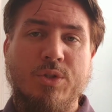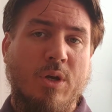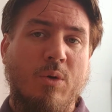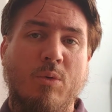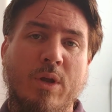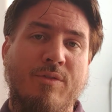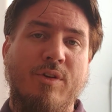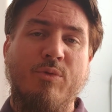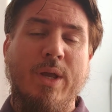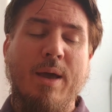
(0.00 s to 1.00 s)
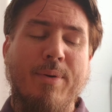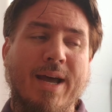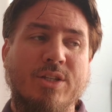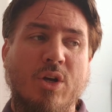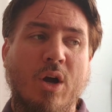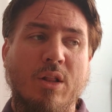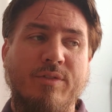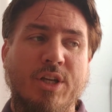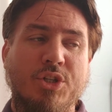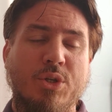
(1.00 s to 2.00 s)
So even if we get past all of
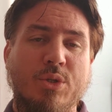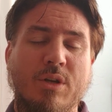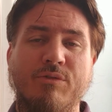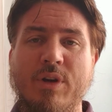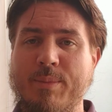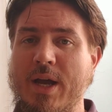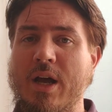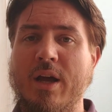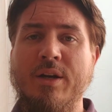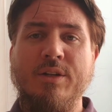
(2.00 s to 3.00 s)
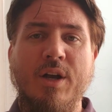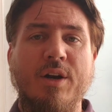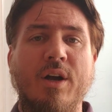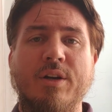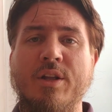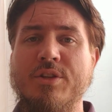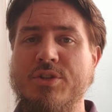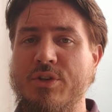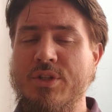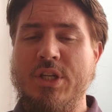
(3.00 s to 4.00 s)
the issues of riba and gharar and
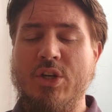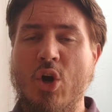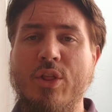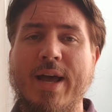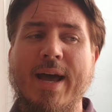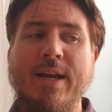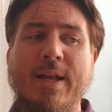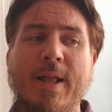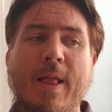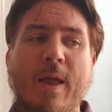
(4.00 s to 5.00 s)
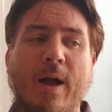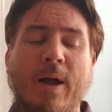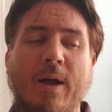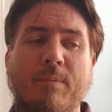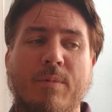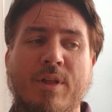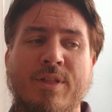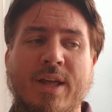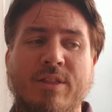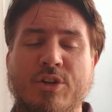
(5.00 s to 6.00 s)
uncertainty and all that, um,
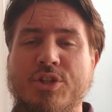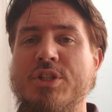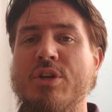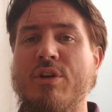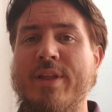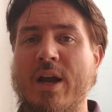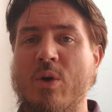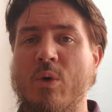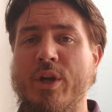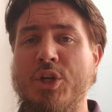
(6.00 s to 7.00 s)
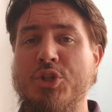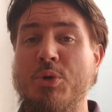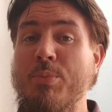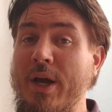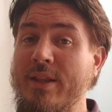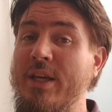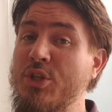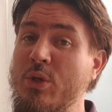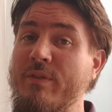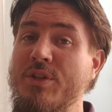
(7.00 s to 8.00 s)
then still that core issue. But the
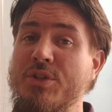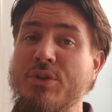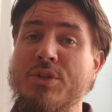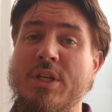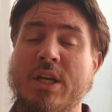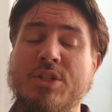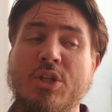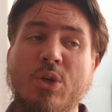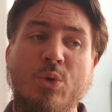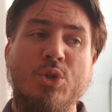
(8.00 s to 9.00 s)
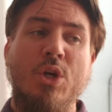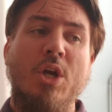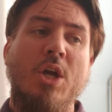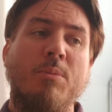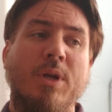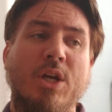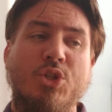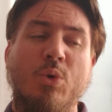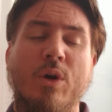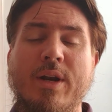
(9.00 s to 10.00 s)
issue of uncertainty is huge
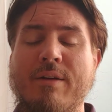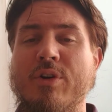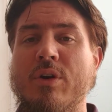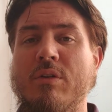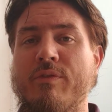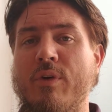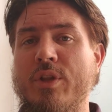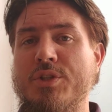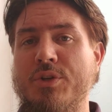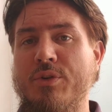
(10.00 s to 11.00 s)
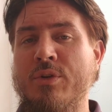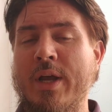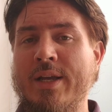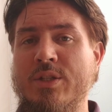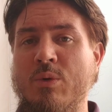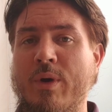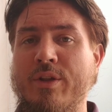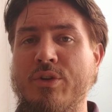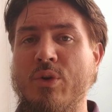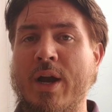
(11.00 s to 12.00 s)
because you are never fully certain as to
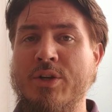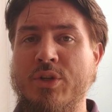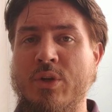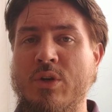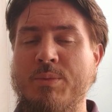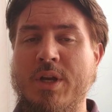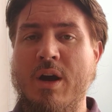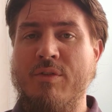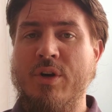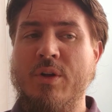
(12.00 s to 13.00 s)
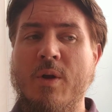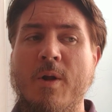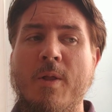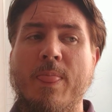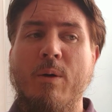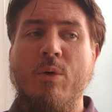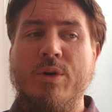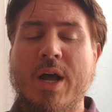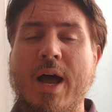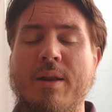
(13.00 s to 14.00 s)
whether you're actually going to be covered or
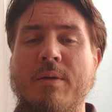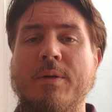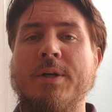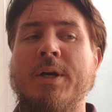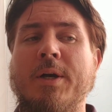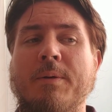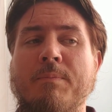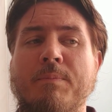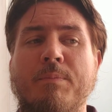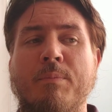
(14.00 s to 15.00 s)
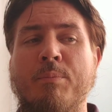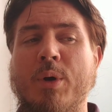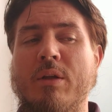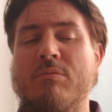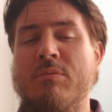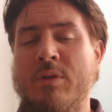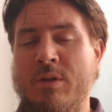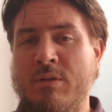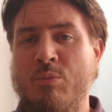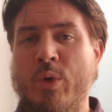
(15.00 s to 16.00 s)
not. Um, but
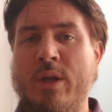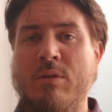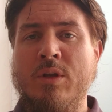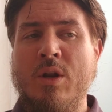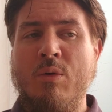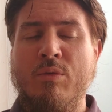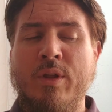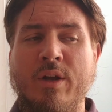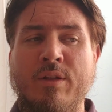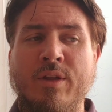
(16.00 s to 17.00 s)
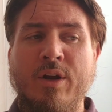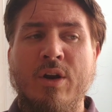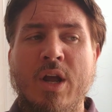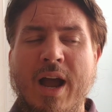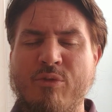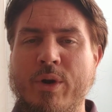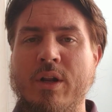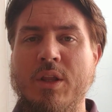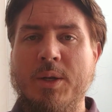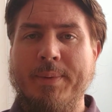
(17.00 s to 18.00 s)
we, you know, they're, they're, I've written
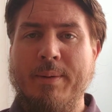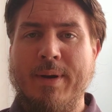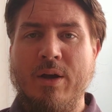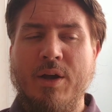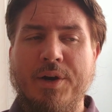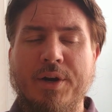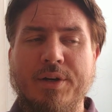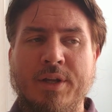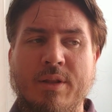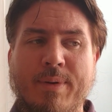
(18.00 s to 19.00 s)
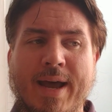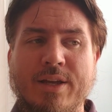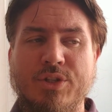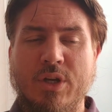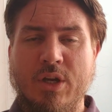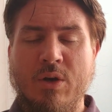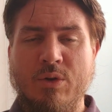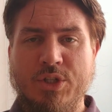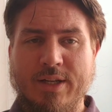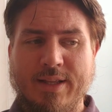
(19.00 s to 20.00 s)
a little bit about gharar in the past. You can go
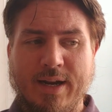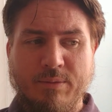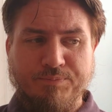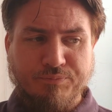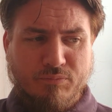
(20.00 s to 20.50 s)
and check that out.